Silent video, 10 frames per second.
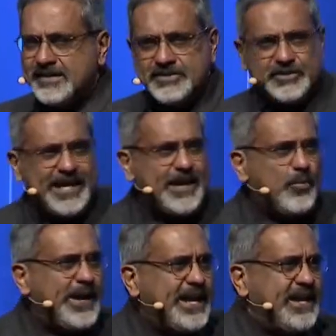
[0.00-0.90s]
Today
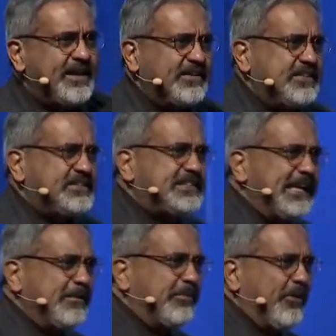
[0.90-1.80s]
we
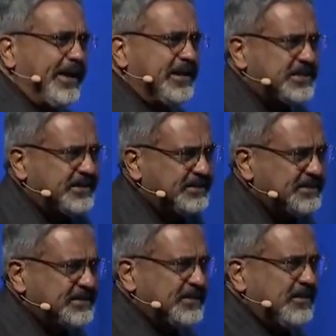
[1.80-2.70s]
celebrate
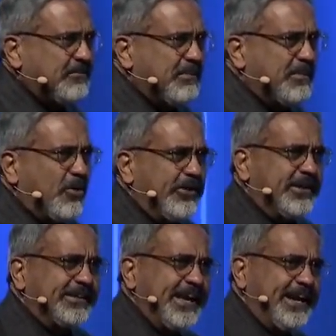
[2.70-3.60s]

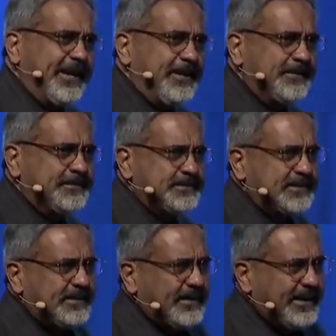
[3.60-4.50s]
Memorial Day
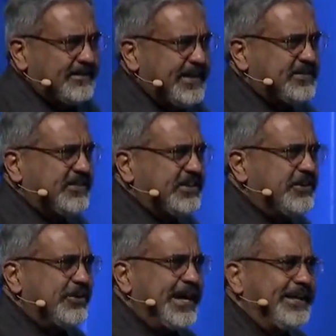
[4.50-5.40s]
in these here
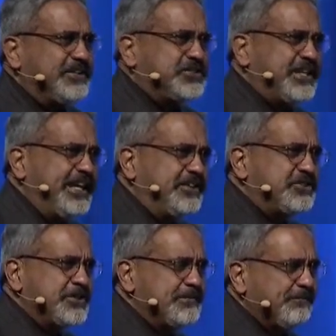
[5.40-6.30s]
United
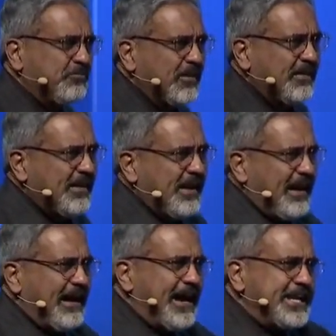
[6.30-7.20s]
States.
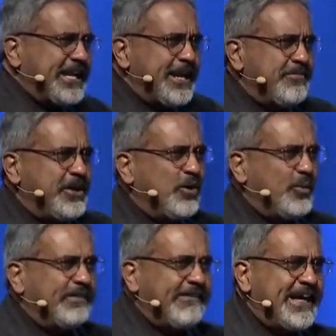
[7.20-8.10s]
I came here
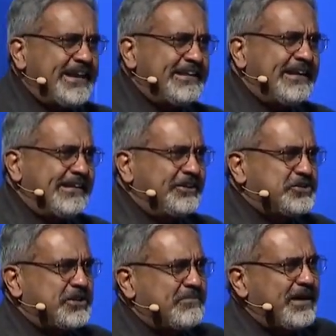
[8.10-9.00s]
with $9
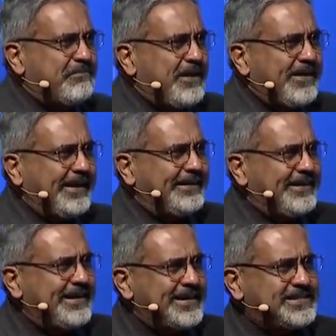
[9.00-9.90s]
in my pocket in
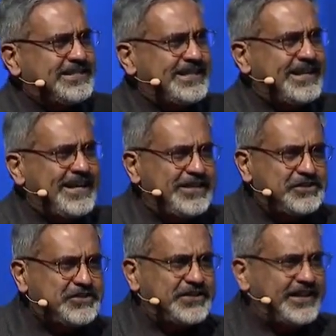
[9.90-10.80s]

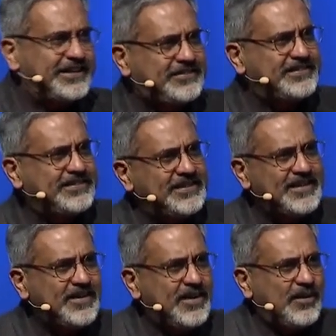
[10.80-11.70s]
1986,
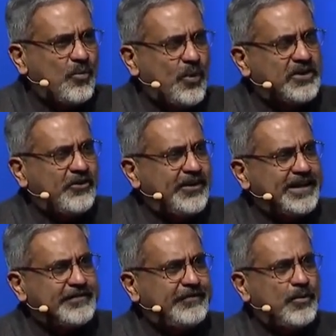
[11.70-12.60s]
wondering
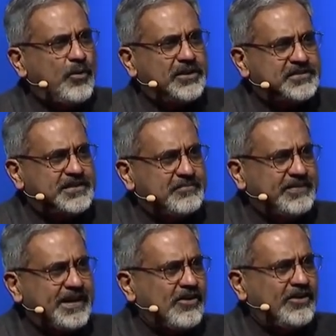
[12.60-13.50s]
if there was
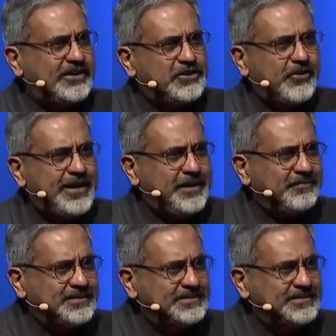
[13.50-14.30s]
something called a dream.